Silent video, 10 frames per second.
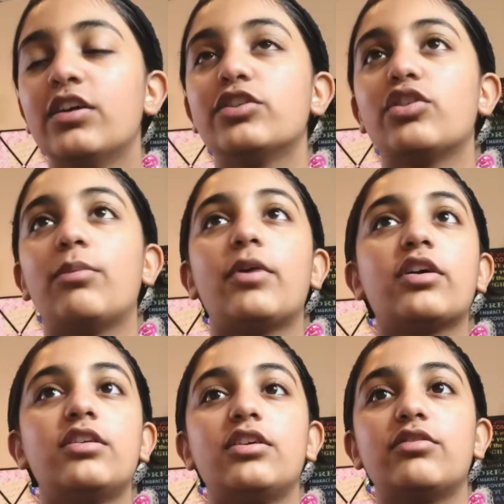So I'm not
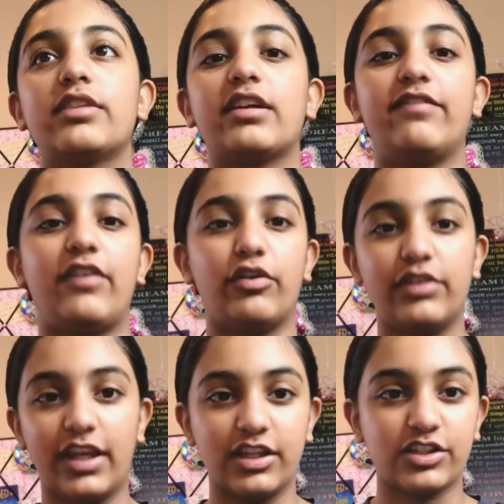gonna use like a
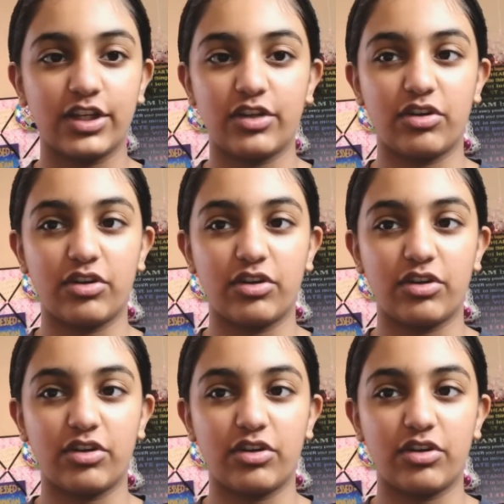foundation